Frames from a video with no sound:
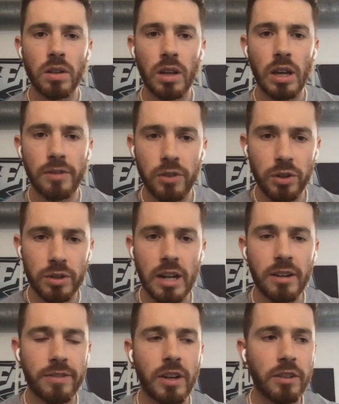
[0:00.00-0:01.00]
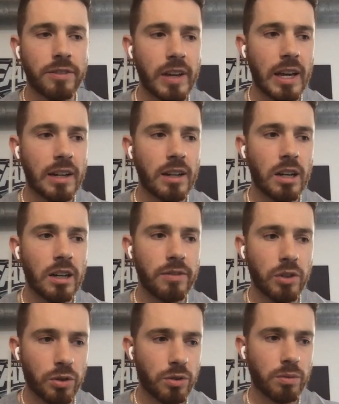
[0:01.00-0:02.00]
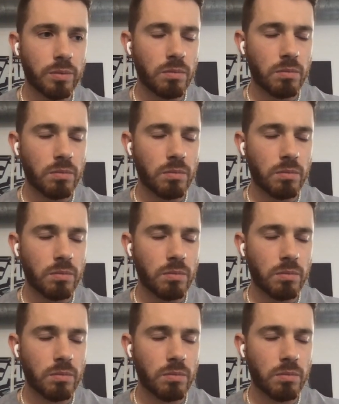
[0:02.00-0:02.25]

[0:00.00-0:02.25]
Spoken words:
If you're an NFL fan and if you're